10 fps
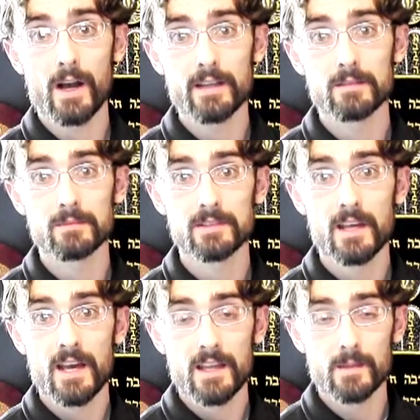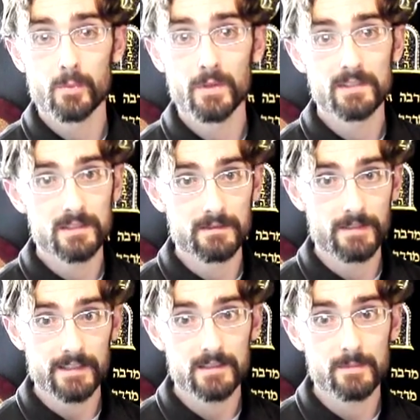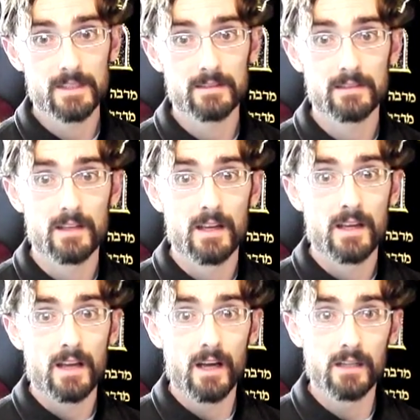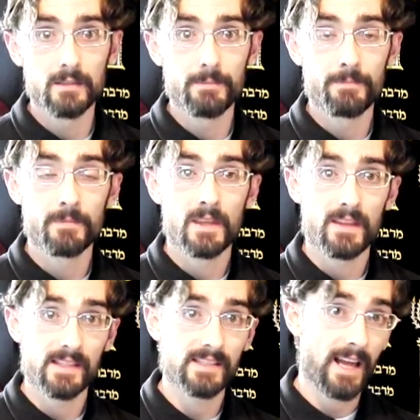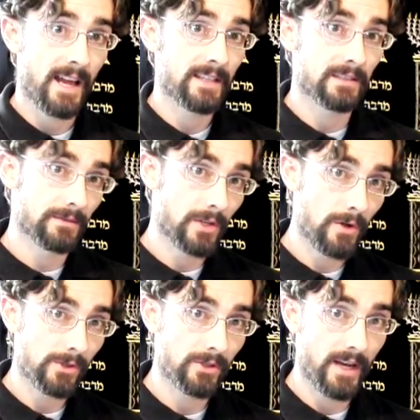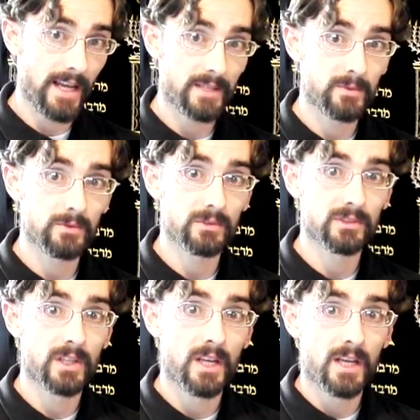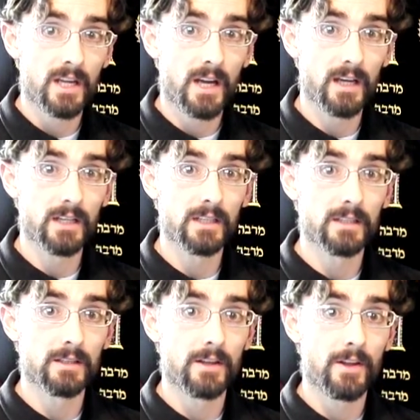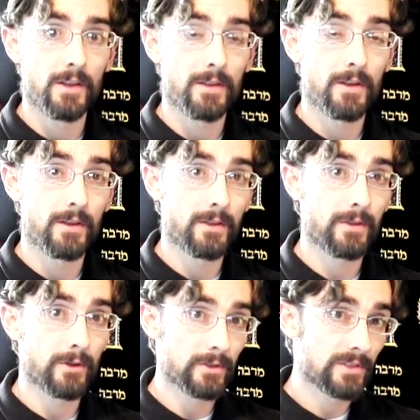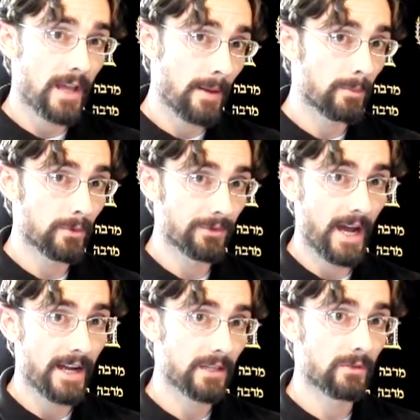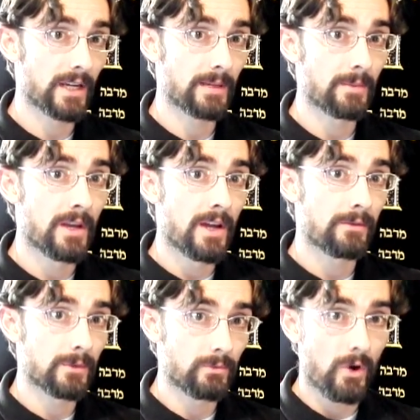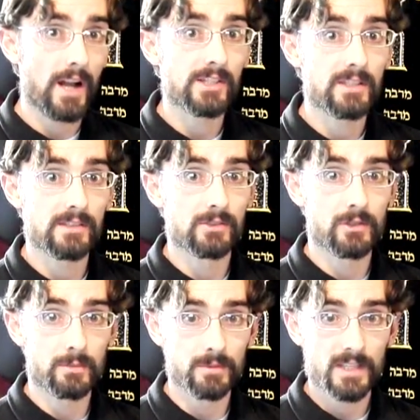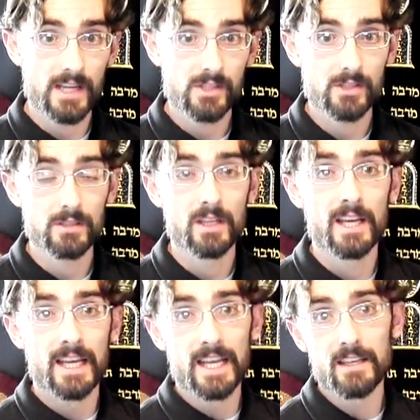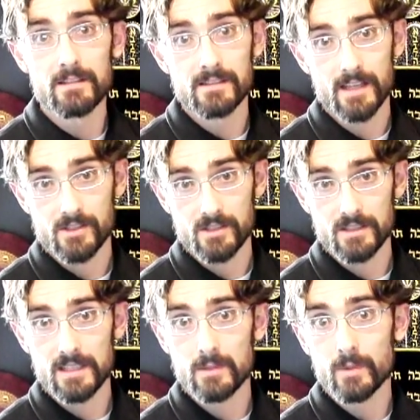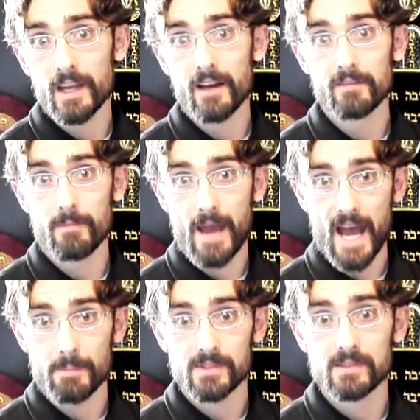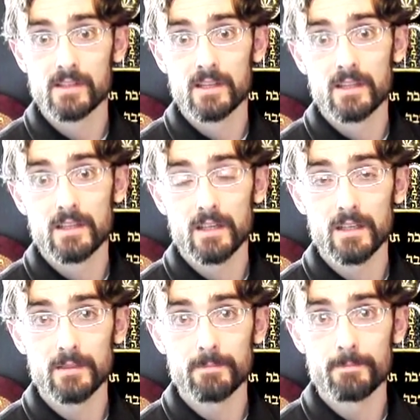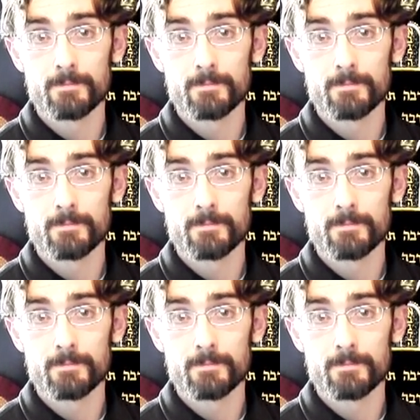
items, the priestly vestments, um, the signs of kosher animals, uh, the third temple diagram from Rashi's interpretation, and in section D we have maps. Um,